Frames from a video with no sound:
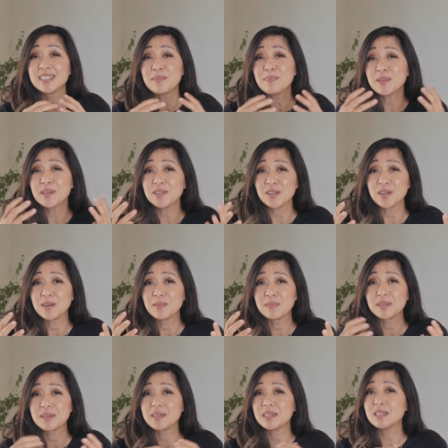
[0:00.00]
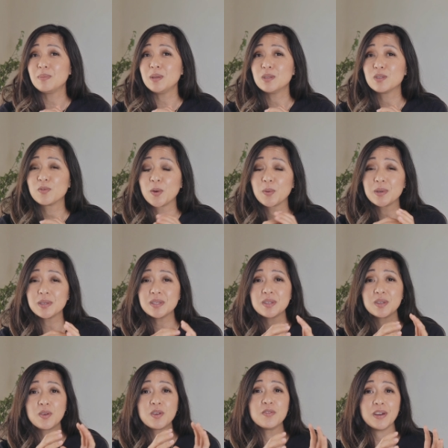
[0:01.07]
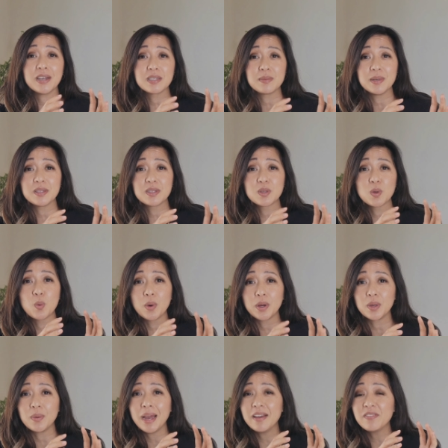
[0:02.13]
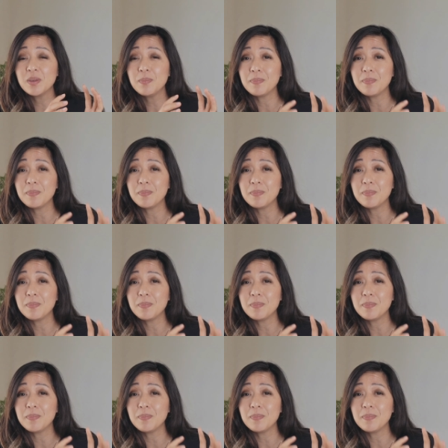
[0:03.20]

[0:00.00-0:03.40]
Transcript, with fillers: simpler terms, this means focus your investments where you have the